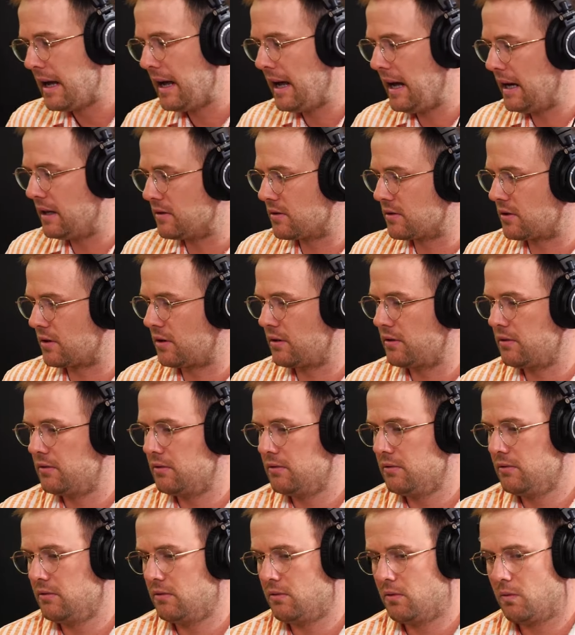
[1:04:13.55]
And
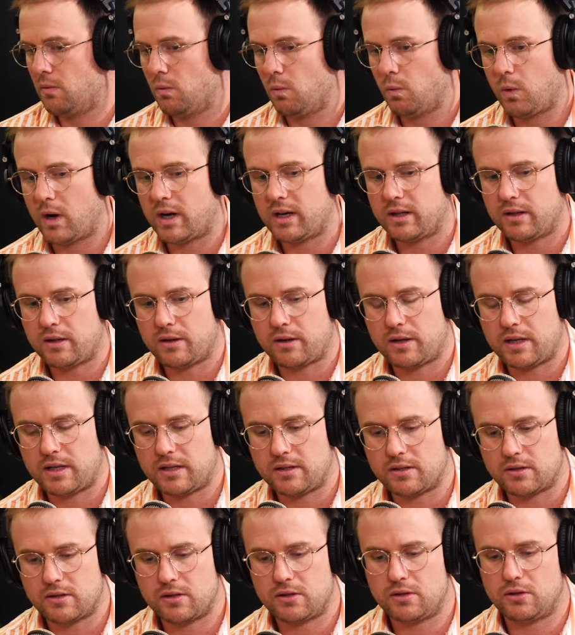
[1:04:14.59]
so one of the
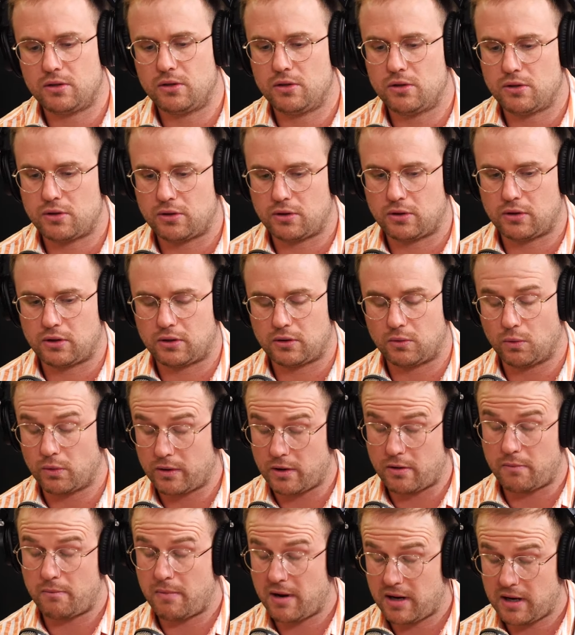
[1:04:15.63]
things you sh- well,
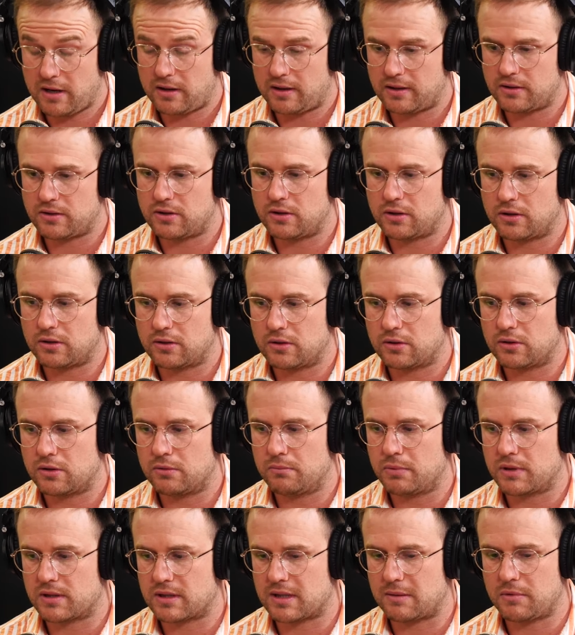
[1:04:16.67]
there are many things you can do,
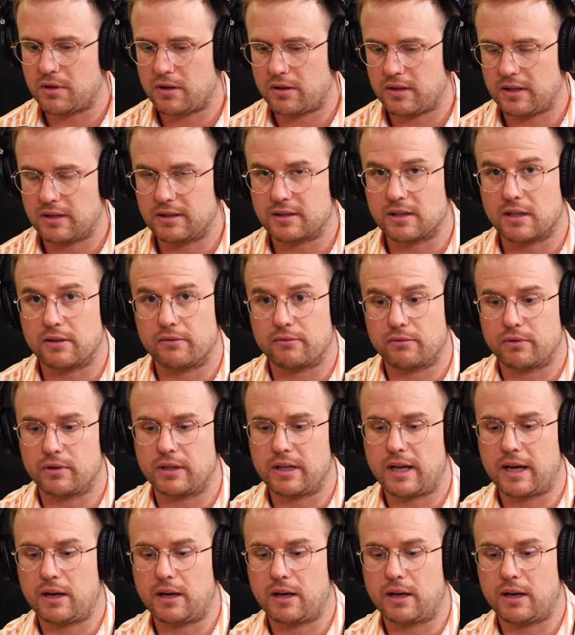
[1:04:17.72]
but some of the things that have really